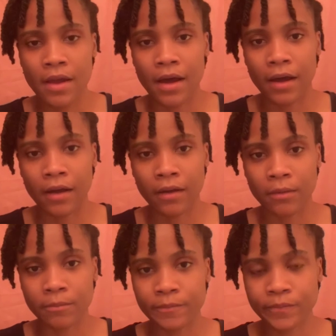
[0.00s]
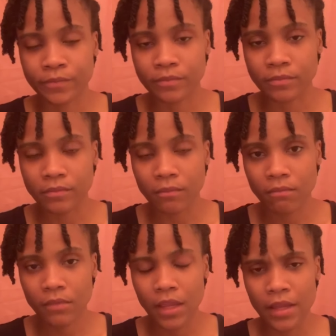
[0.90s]
And
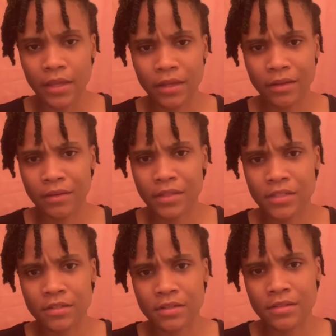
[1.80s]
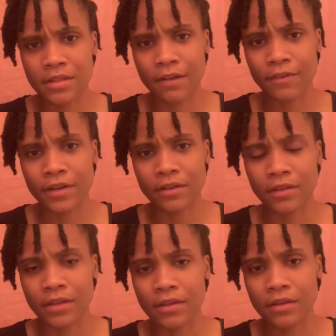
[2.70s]
it's just
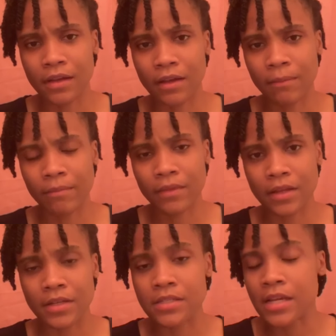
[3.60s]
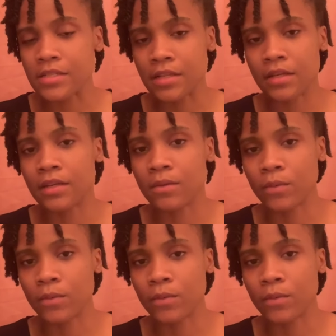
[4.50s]
definitely a necessity.